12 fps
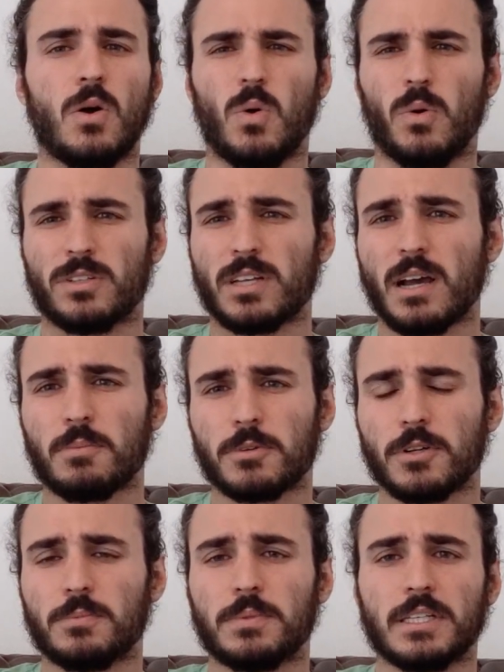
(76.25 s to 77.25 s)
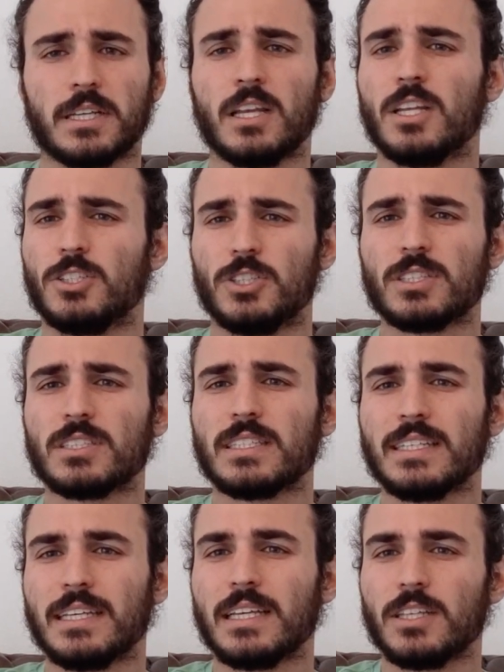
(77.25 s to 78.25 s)
or top roping, just to
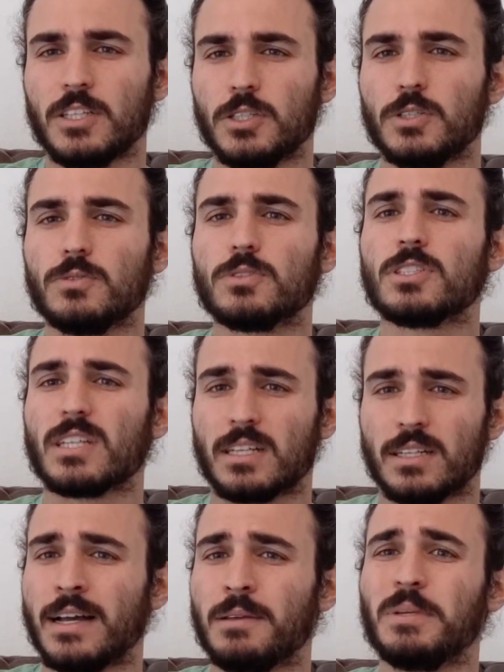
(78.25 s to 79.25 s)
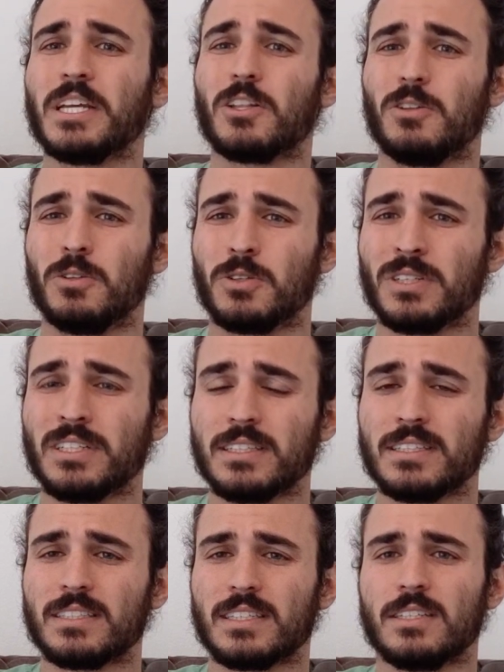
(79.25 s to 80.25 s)
get used to climbing, learning
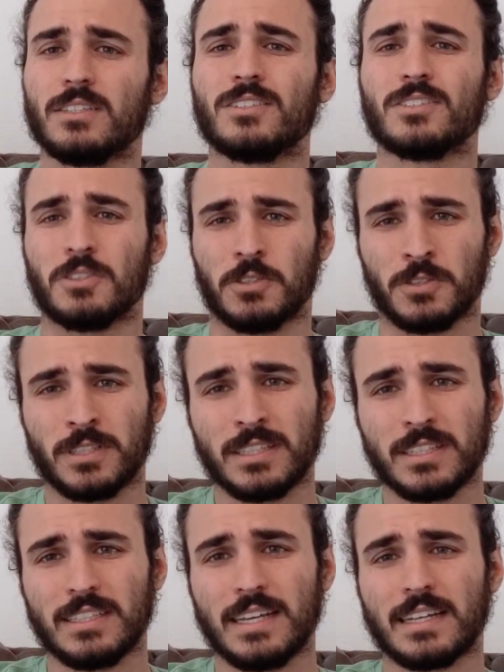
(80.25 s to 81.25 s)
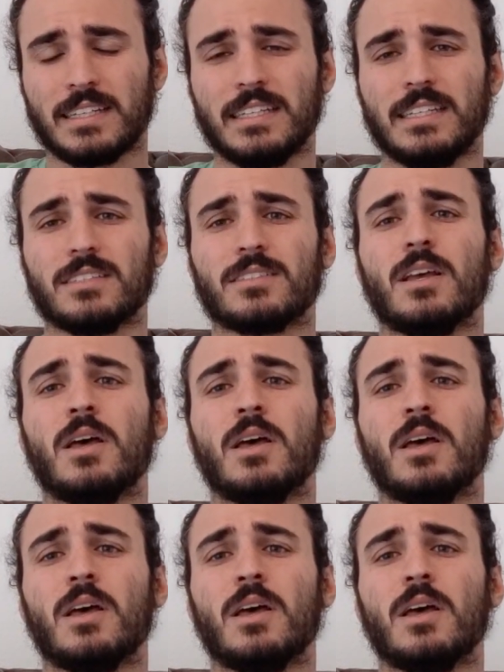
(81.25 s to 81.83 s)
the skills, learning the techniques,